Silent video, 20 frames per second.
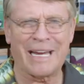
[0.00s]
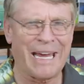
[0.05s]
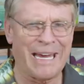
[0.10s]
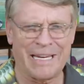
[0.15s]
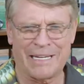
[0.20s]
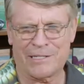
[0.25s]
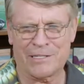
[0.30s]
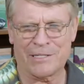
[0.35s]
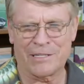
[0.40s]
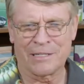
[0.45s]
an
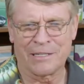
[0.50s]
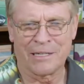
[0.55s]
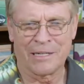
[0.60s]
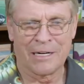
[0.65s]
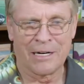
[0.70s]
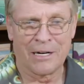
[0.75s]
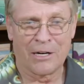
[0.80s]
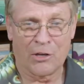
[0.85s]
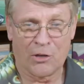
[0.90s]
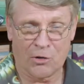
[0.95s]
ant?
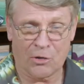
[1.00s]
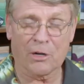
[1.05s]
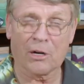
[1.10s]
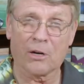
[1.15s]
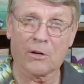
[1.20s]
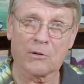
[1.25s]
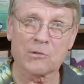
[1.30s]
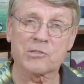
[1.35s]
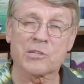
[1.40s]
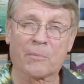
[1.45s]
You
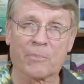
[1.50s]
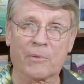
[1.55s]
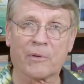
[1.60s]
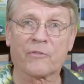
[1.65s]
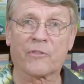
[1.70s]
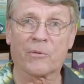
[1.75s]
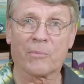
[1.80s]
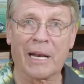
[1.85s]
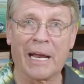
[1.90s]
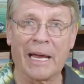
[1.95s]
can learn
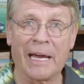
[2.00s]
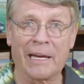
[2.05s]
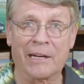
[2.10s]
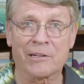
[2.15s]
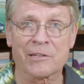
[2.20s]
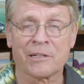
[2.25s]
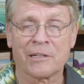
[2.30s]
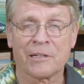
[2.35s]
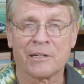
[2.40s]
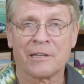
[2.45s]
something from an
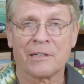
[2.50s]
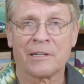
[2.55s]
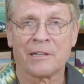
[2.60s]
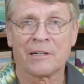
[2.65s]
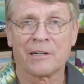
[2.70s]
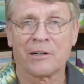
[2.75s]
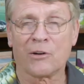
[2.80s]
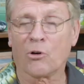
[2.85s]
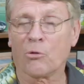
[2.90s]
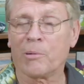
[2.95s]
ant.
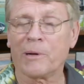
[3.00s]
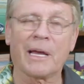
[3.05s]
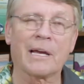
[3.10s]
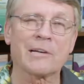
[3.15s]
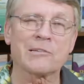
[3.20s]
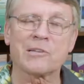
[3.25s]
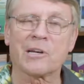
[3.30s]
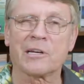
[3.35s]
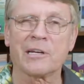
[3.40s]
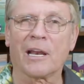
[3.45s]
Nobody
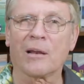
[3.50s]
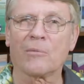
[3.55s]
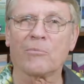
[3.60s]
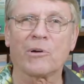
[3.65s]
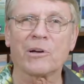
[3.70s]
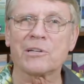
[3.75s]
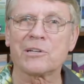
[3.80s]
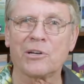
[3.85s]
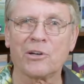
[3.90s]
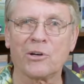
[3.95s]
has to tell them
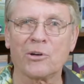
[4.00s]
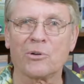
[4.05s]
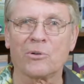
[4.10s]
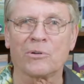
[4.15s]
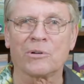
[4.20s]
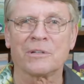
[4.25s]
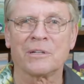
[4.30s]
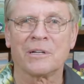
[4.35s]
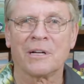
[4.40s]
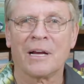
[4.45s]
what to
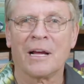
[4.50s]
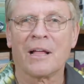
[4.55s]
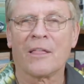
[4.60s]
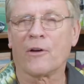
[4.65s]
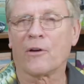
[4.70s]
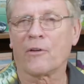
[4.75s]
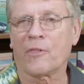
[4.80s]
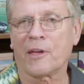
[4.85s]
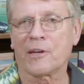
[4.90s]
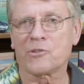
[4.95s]
do.
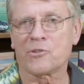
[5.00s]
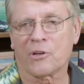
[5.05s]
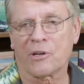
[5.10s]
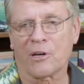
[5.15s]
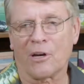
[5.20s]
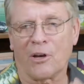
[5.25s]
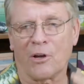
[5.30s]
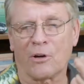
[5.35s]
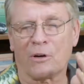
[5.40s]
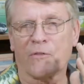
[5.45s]
There are things you
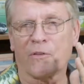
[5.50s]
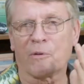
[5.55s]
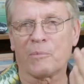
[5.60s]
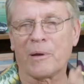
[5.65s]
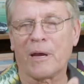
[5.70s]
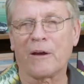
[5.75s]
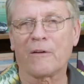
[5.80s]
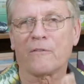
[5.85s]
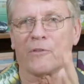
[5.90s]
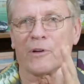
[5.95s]
can learn from
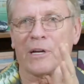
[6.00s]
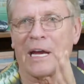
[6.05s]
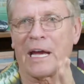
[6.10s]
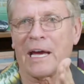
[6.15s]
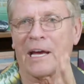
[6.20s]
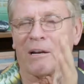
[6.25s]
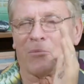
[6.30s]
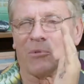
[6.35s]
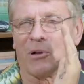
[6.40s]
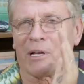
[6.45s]
every
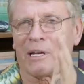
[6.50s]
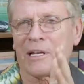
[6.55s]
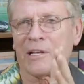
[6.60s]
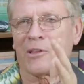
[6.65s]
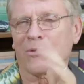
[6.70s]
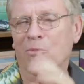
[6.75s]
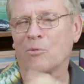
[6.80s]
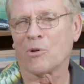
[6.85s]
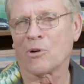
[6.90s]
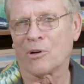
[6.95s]
animal
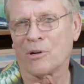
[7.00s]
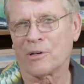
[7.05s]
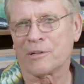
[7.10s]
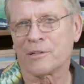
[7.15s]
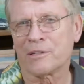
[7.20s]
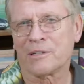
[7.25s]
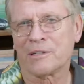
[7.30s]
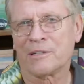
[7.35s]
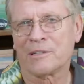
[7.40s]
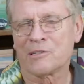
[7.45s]
in the world.
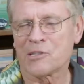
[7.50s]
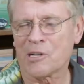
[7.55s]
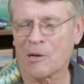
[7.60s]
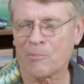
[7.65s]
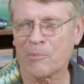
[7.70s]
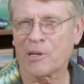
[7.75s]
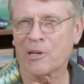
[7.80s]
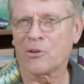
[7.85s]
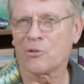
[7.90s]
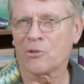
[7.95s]

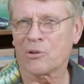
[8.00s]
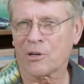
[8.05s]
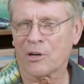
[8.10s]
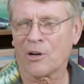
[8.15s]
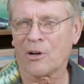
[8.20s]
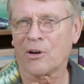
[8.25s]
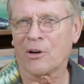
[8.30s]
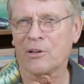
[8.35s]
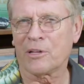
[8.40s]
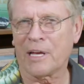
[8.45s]
Something you can
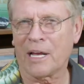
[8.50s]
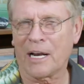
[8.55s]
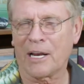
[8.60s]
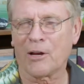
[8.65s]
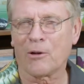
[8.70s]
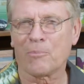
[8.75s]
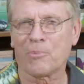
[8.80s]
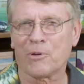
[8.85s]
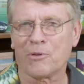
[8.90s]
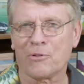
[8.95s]
learn that'll
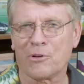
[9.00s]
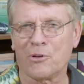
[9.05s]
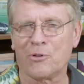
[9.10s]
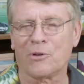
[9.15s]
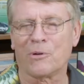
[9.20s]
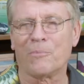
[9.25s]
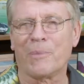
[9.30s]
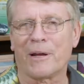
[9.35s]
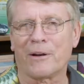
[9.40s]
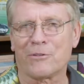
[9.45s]
help you
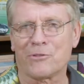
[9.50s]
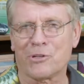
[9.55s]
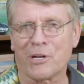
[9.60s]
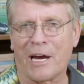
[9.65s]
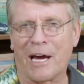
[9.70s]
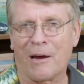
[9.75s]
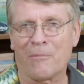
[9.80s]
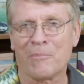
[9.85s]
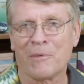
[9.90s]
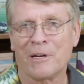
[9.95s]
do a better
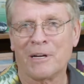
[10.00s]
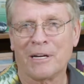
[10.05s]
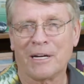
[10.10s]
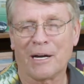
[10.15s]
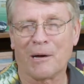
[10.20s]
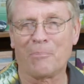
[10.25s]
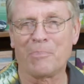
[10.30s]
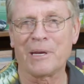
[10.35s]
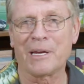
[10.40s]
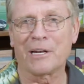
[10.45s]
job
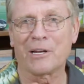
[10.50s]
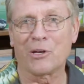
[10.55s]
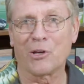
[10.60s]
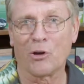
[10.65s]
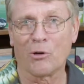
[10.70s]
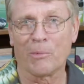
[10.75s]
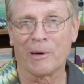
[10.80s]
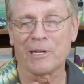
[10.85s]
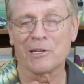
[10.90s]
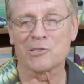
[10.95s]
of being a
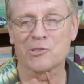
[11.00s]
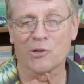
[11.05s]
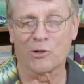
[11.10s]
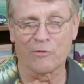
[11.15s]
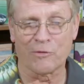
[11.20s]
human and